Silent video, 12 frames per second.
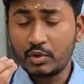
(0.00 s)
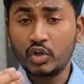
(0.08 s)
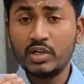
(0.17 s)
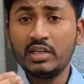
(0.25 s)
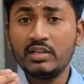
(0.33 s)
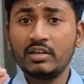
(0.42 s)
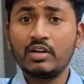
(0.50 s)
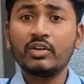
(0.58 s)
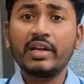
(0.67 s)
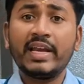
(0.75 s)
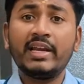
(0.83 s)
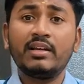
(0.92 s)
protein
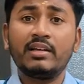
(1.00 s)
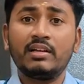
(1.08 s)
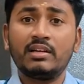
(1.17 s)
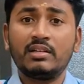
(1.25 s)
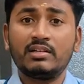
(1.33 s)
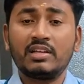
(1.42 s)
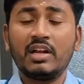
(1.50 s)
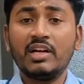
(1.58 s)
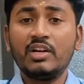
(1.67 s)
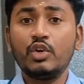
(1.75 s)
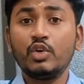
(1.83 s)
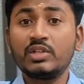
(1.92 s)
or
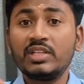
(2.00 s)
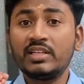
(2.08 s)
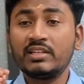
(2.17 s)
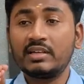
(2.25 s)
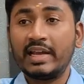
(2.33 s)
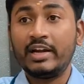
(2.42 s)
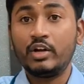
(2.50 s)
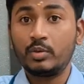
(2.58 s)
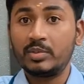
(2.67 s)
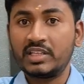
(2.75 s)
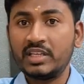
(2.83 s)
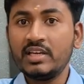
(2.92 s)
salt losing
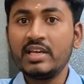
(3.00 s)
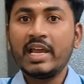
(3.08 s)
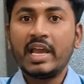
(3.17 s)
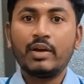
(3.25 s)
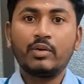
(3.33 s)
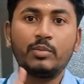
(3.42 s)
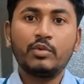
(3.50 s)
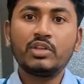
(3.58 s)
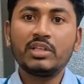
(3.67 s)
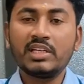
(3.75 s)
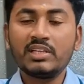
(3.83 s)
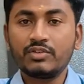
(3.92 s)
enteropathy. And one
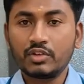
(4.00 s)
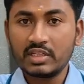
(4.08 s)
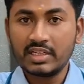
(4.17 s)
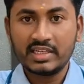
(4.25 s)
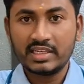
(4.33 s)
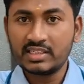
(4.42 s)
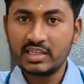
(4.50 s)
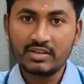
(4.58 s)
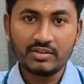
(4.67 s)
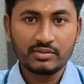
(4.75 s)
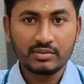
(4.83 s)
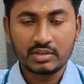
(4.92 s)
more thing is for the
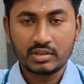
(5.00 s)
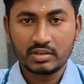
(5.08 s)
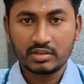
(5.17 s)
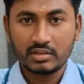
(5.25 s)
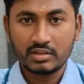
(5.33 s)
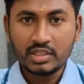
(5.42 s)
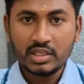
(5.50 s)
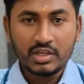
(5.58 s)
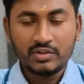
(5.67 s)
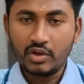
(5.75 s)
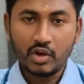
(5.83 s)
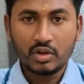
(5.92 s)
intestine,
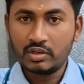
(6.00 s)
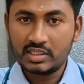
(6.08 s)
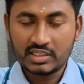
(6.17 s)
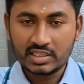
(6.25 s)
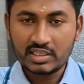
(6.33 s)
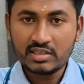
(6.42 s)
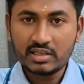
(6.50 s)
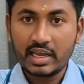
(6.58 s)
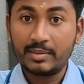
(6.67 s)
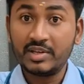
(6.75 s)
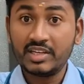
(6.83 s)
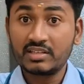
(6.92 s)
we have discussed
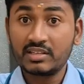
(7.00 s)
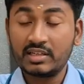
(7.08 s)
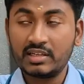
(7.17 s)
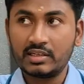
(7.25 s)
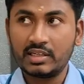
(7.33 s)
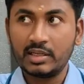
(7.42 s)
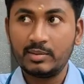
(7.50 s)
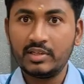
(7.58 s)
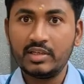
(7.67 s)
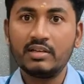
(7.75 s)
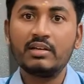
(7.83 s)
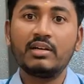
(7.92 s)
IBS and
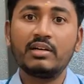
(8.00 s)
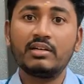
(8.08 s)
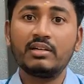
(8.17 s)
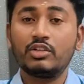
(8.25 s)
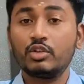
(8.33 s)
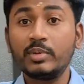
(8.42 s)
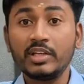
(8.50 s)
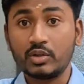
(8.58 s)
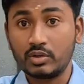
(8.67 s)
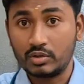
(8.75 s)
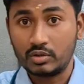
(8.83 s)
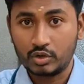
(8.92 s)
TB to be
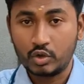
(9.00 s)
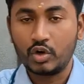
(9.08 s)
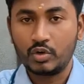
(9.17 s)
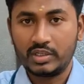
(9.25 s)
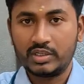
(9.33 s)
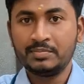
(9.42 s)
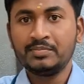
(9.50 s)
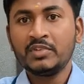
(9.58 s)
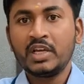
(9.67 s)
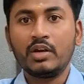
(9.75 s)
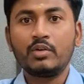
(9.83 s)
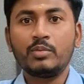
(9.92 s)
rolled out.
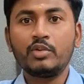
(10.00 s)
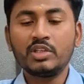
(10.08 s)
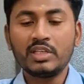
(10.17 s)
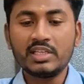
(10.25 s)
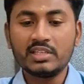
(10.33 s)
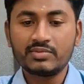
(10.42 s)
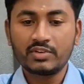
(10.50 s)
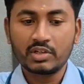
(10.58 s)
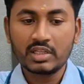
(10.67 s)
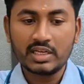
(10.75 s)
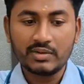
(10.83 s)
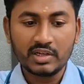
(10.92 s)
And one more thing is
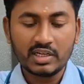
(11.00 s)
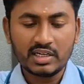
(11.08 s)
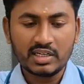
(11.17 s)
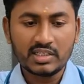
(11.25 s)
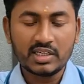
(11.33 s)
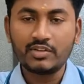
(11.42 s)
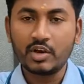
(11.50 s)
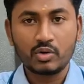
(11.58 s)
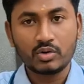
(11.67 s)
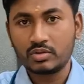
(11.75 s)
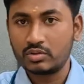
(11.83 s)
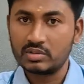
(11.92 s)
for the liver condition, we
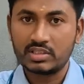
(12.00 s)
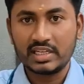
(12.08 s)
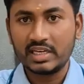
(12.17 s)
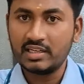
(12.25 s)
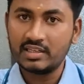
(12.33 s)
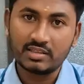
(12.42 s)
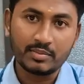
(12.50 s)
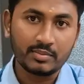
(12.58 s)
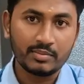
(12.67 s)
have to CL is